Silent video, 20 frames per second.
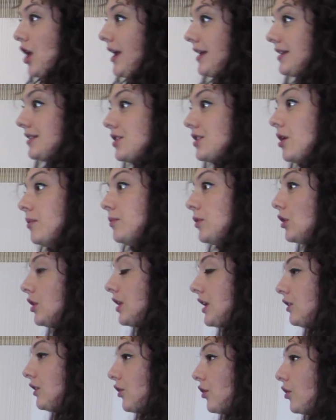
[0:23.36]
giant
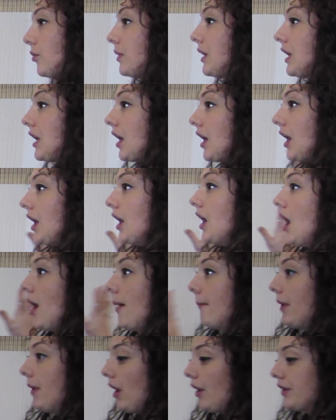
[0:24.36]
community loom here.
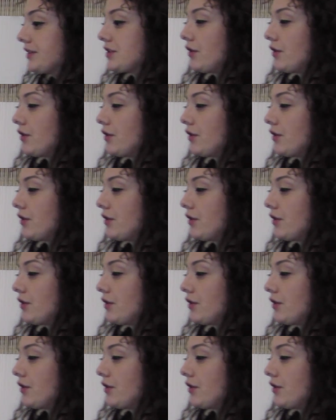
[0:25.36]
But